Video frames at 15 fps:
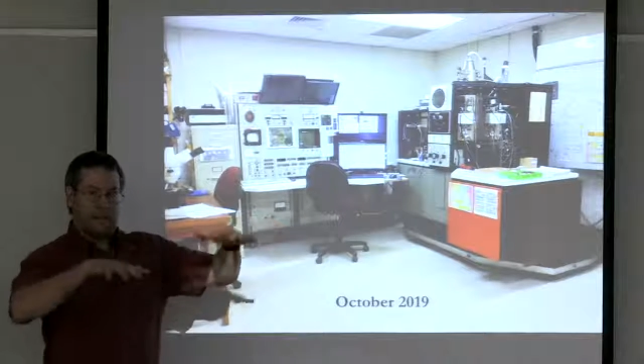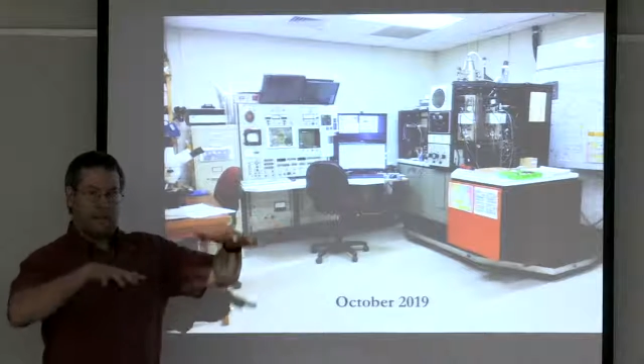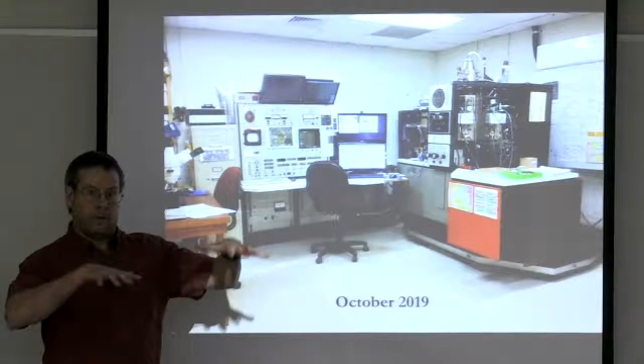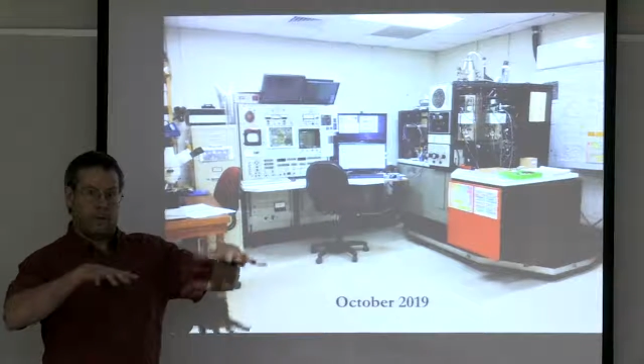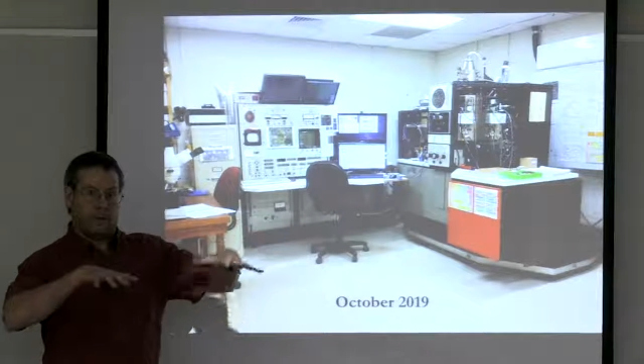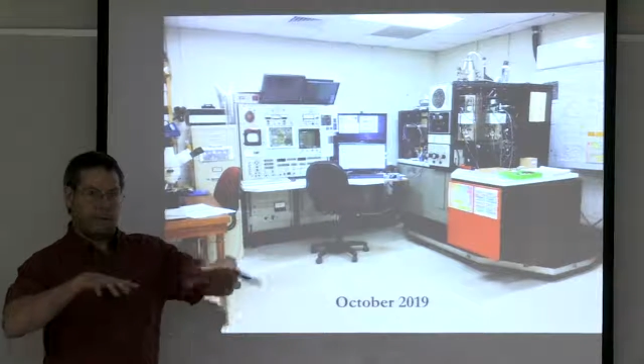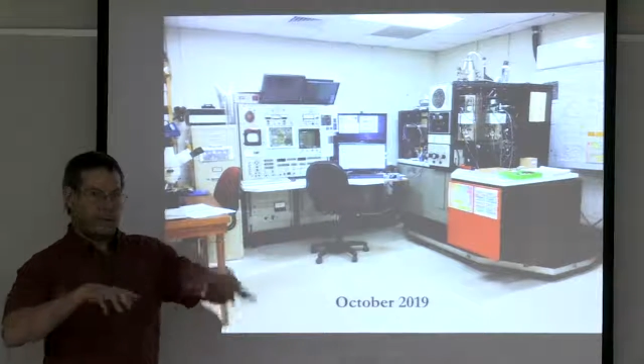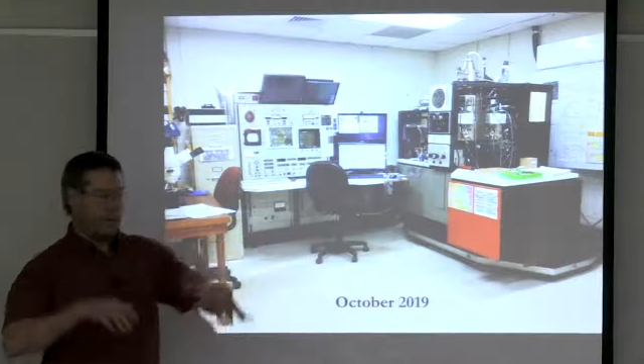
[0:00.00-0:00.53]

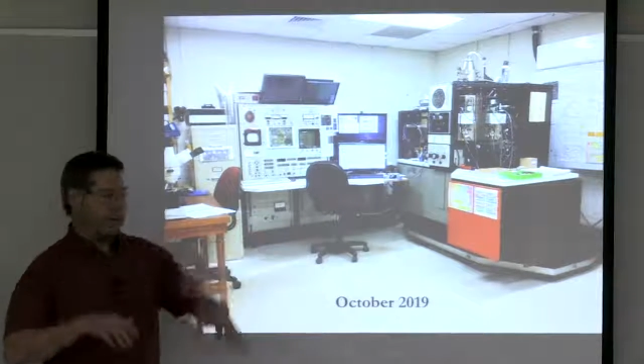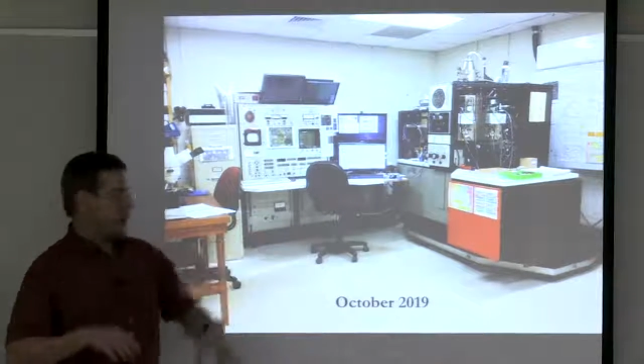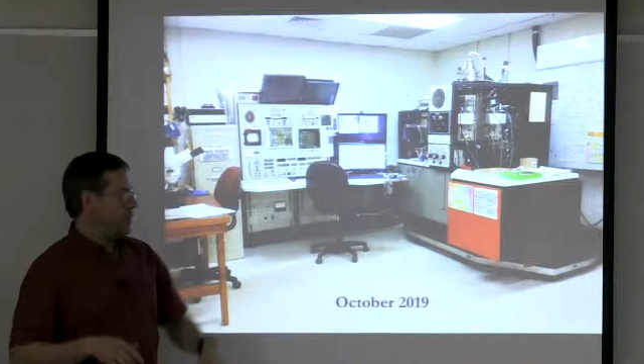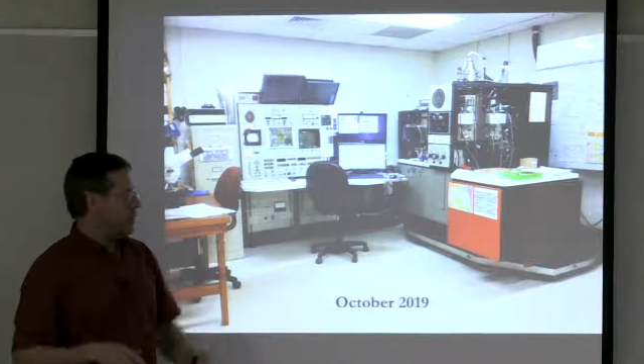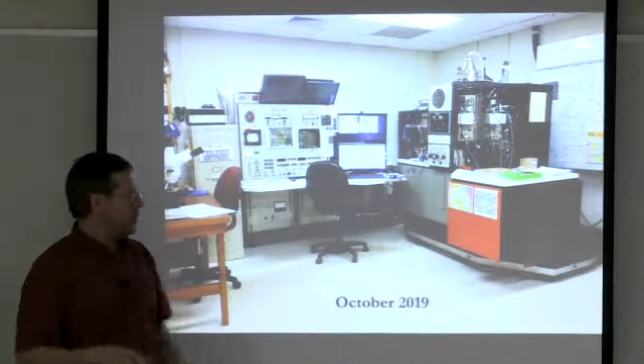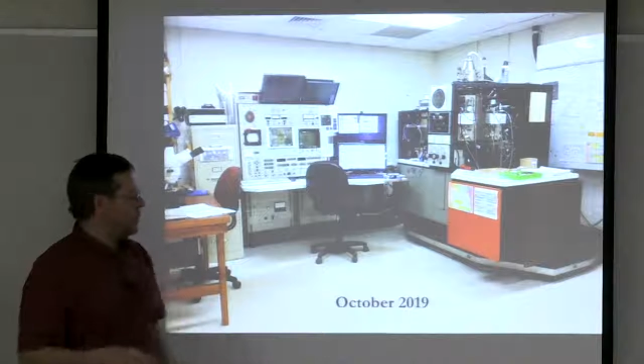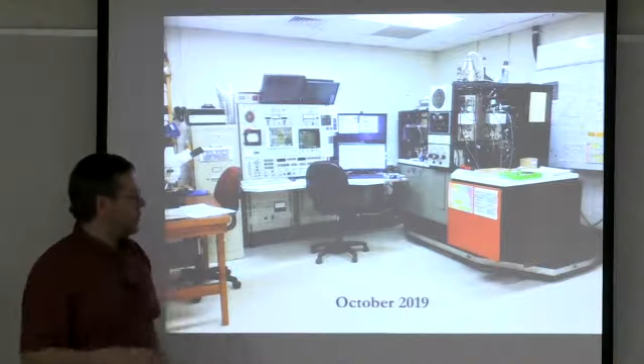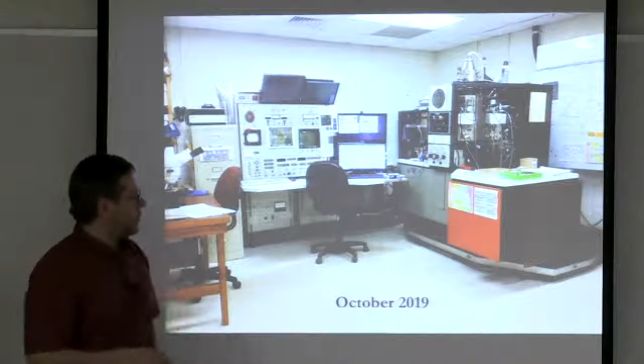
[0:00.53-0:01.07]
floor
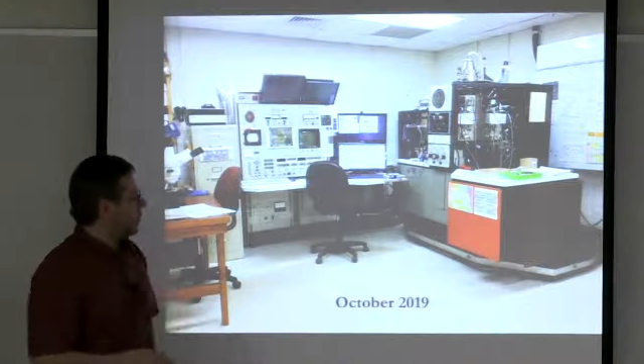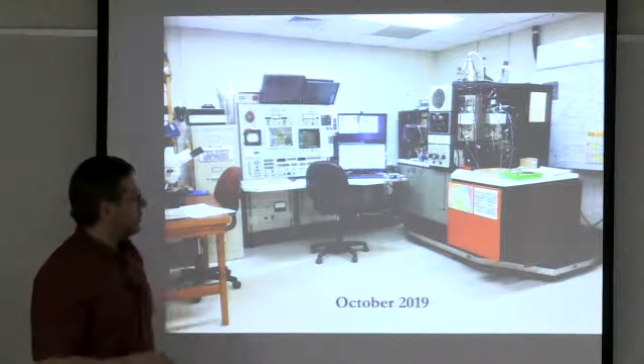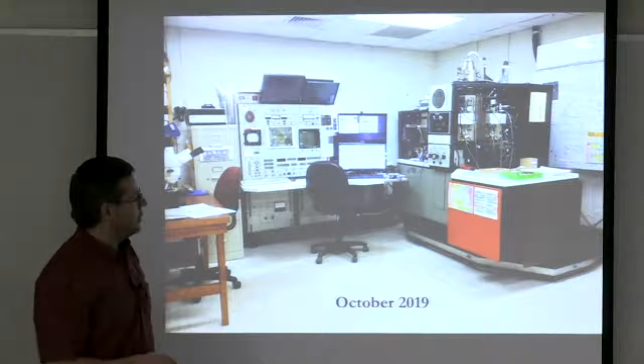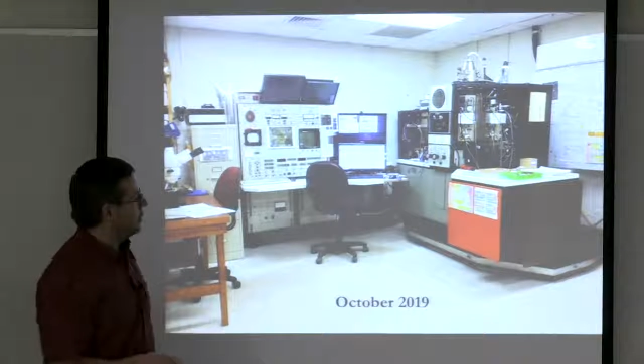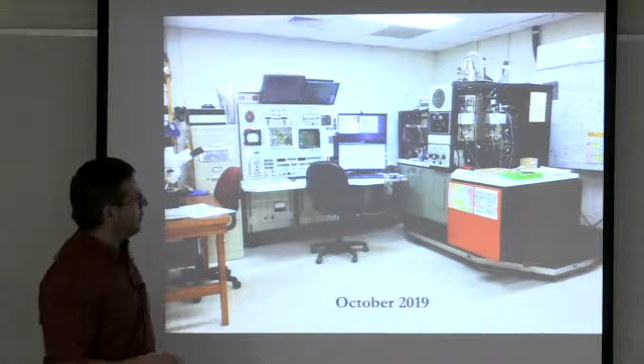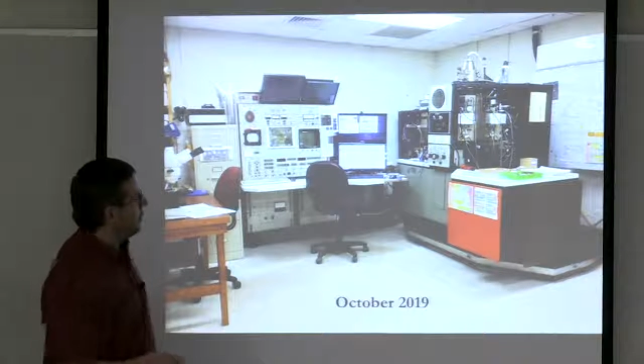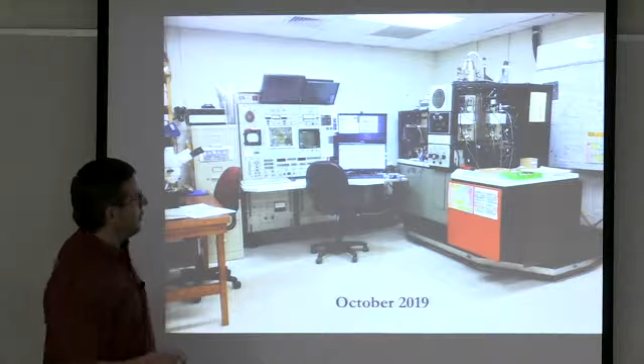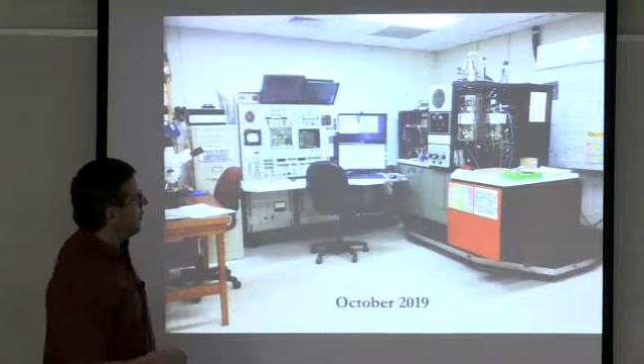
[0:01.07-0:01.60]
vibrations.
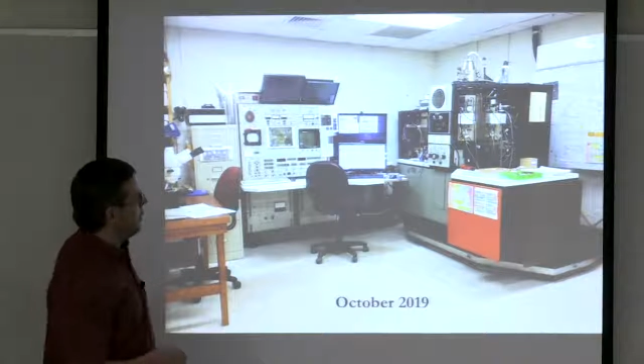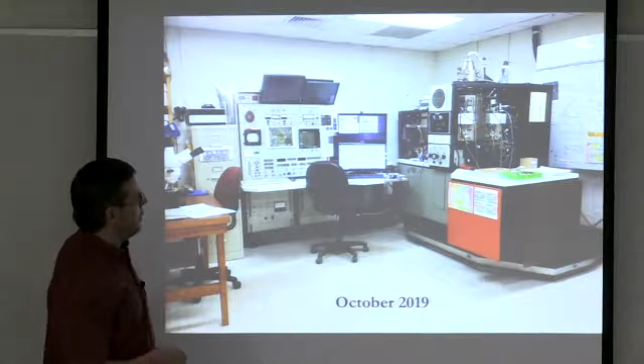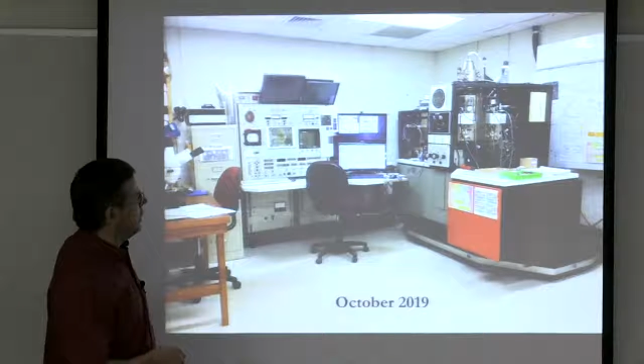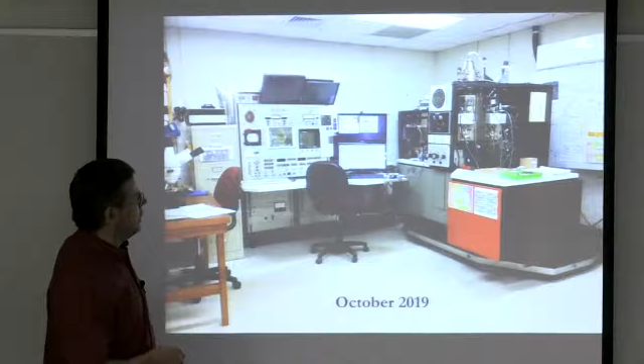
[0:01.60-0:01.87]
Okay.